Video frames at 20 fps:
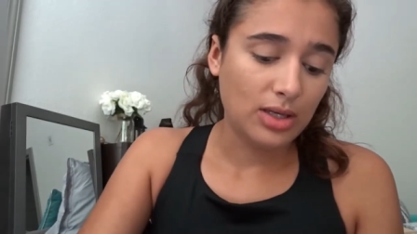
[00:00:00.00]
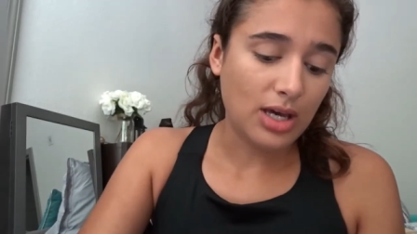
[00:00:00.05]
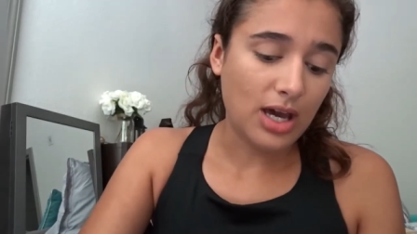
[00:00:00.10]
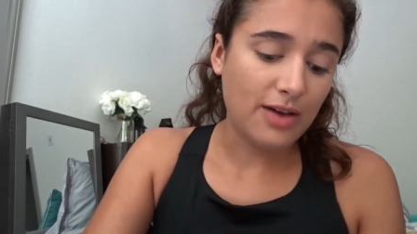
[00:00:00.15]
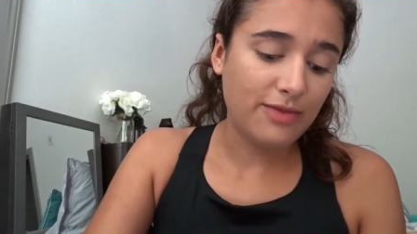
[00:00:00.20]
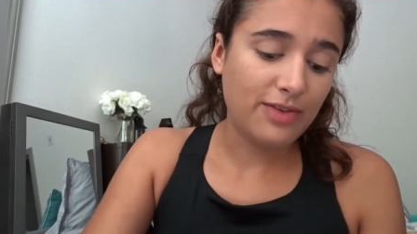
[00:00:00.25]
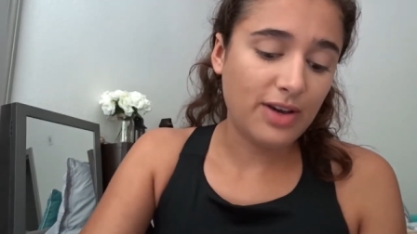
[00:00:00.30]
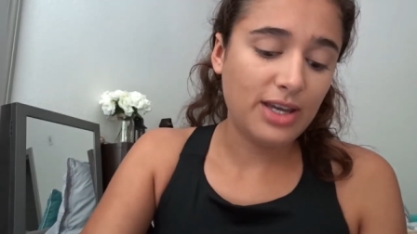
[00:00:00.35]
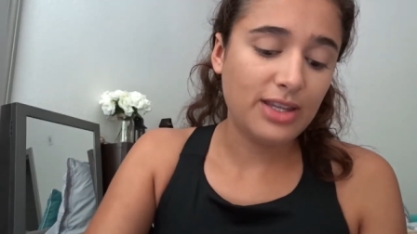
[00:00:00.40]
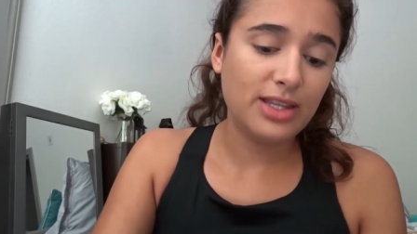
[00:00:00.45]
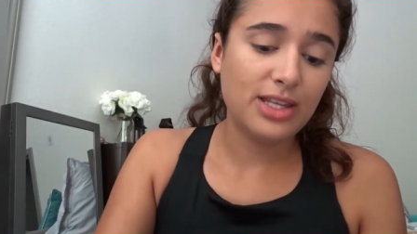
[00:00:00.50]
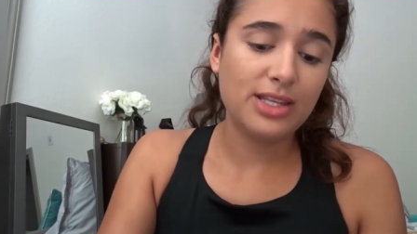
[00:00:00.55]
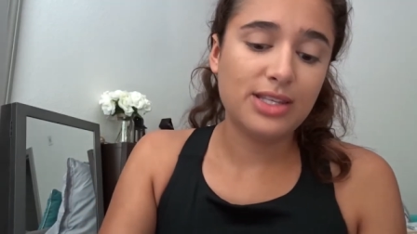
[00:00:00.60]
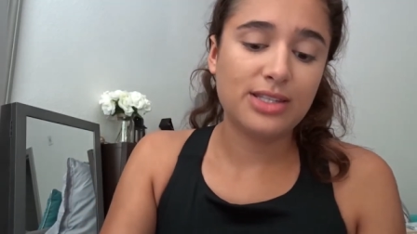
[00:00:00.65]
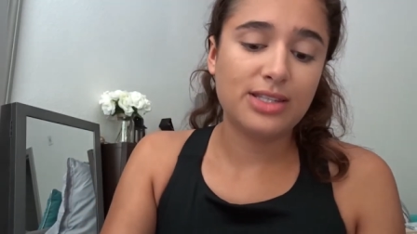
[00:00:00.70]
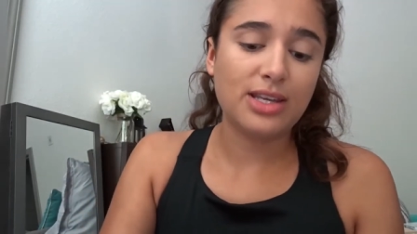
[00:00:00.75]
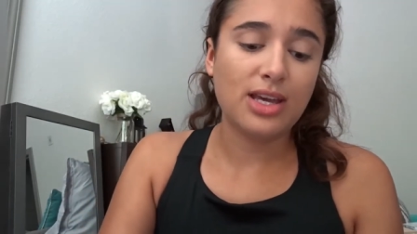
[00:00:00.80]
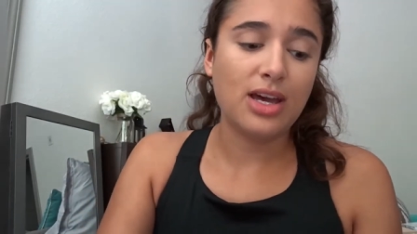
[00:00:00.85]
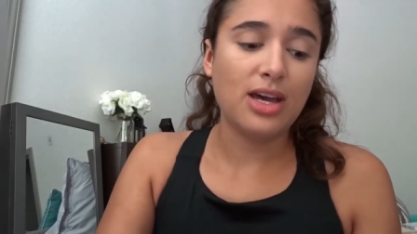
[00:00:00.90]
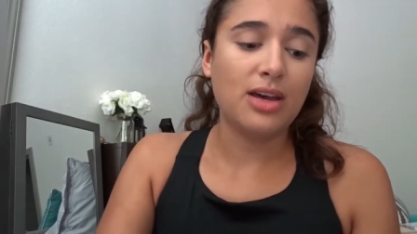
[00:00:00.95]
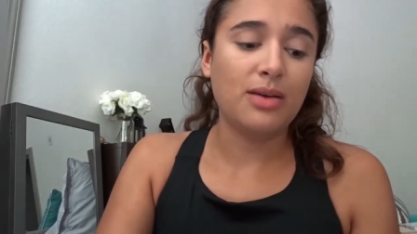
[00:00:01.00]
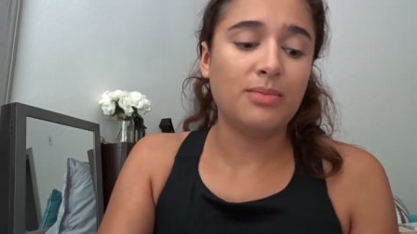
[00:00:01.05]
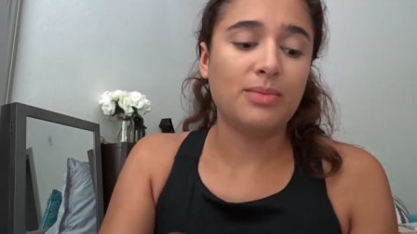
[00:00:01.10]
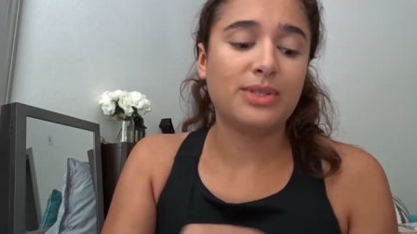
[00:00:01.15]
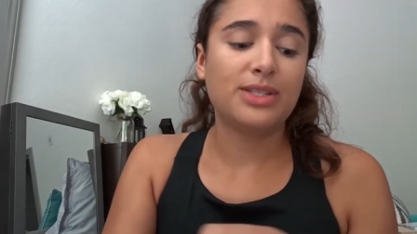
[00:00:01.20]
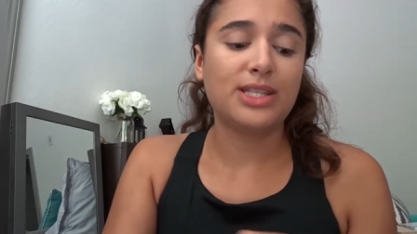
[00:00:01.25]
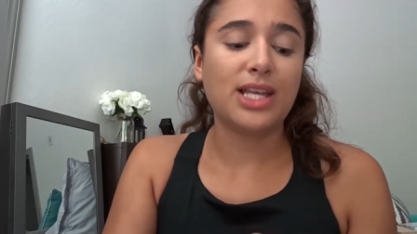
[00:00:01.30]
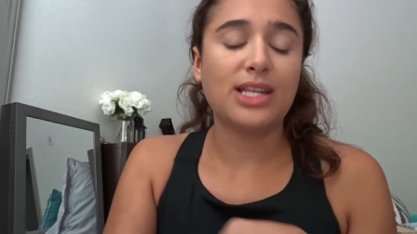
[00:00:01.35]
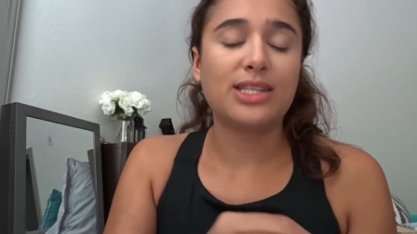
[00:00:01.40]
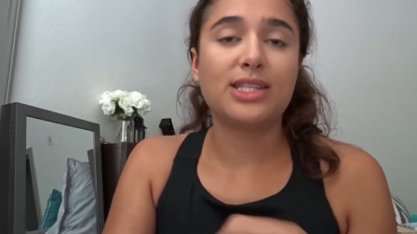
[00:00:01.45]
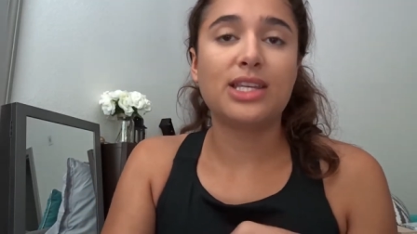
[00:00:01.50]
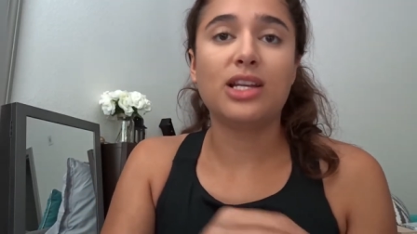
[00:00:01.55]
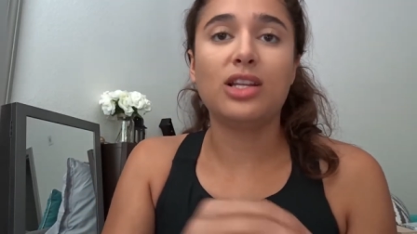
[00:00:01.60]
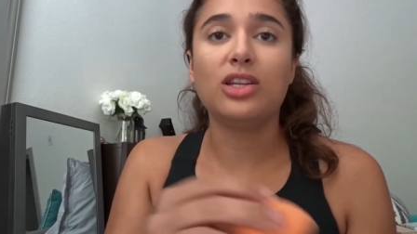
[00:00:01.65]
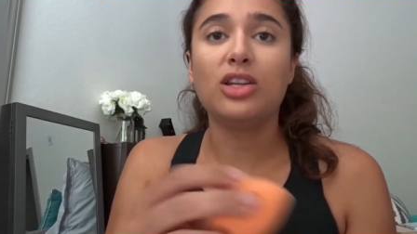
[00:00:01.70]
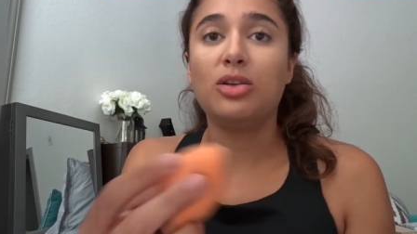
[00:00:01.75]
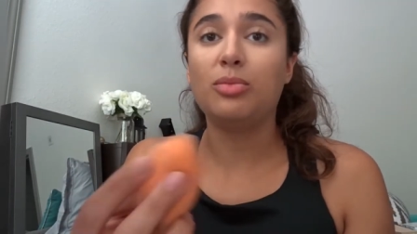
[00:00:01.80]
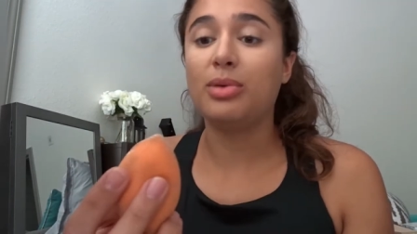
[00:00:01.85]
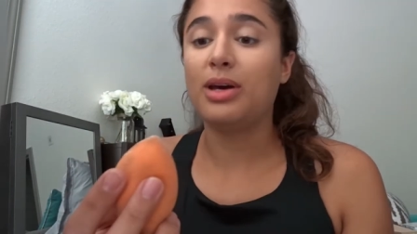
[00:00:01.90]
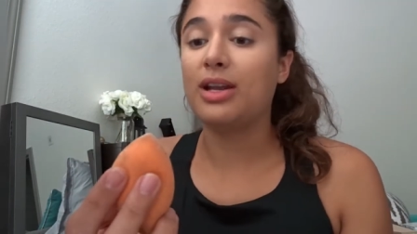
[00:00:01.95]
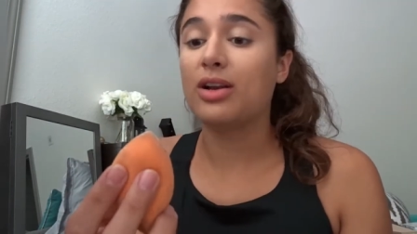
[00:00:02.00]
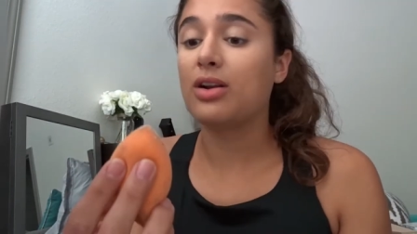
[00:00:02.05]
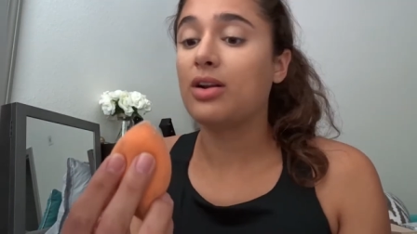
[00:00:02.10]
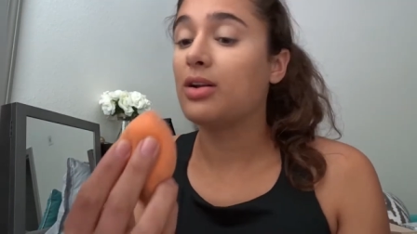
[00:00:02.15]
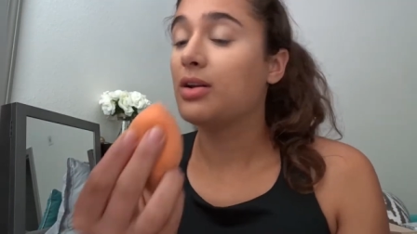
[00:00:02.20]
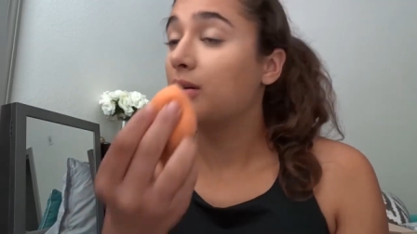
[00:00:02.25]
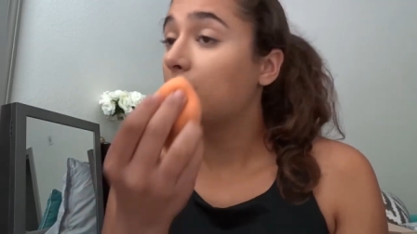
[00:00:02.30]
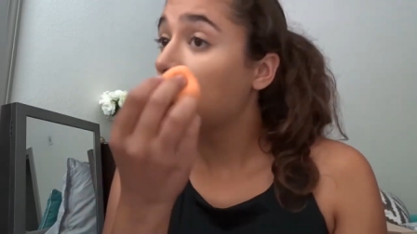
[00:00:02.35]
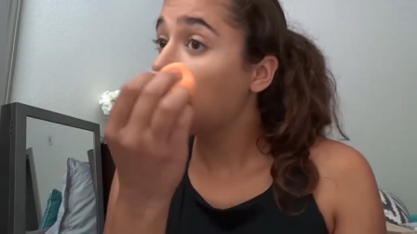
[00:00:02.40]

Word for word: I find this um, sets it a little better